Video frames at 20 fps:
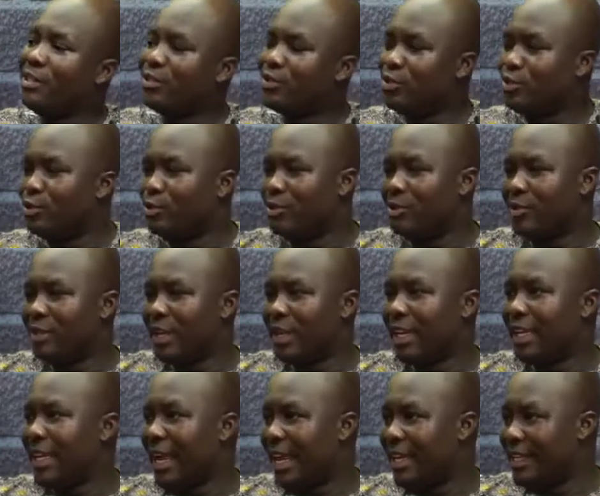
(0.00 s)
to a
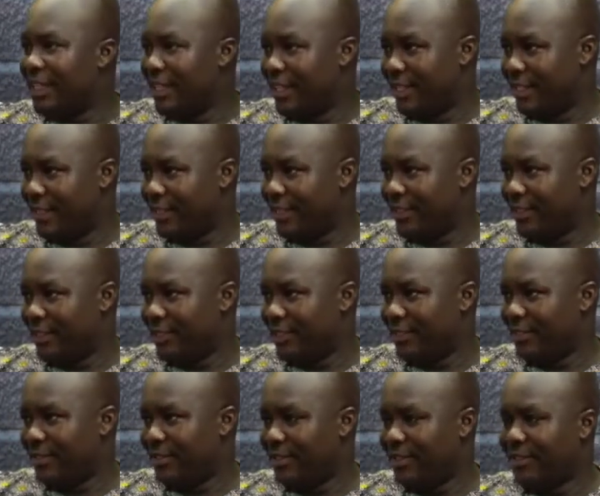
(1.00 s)
gynae
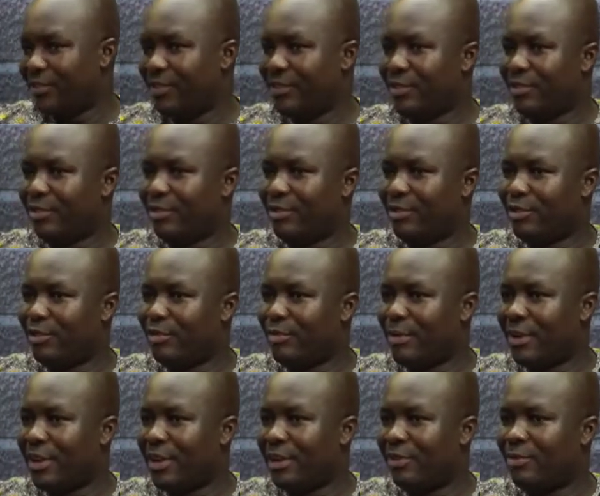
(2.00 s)
with
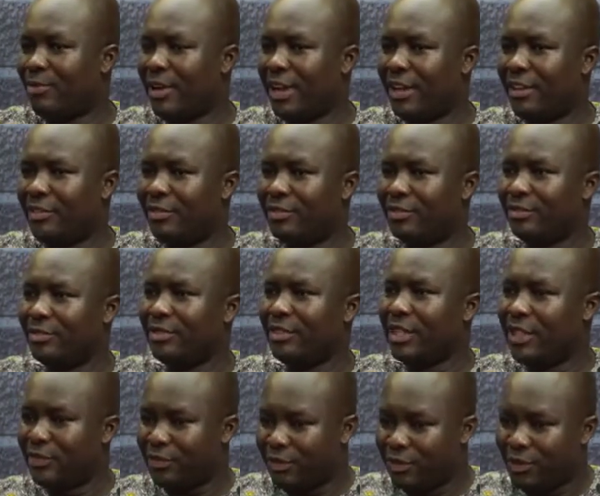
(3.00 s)
my wife
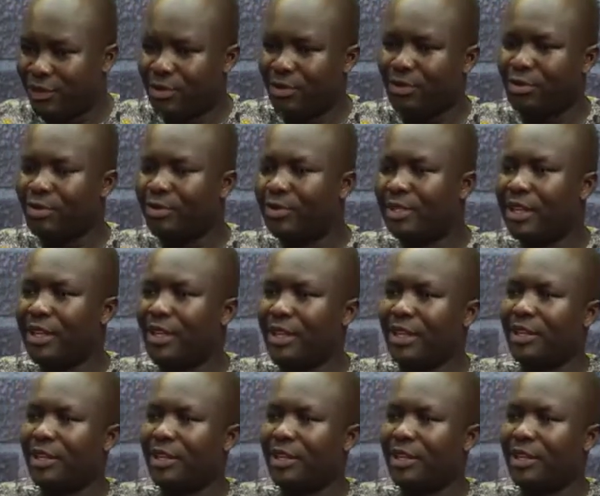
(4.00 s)
just for the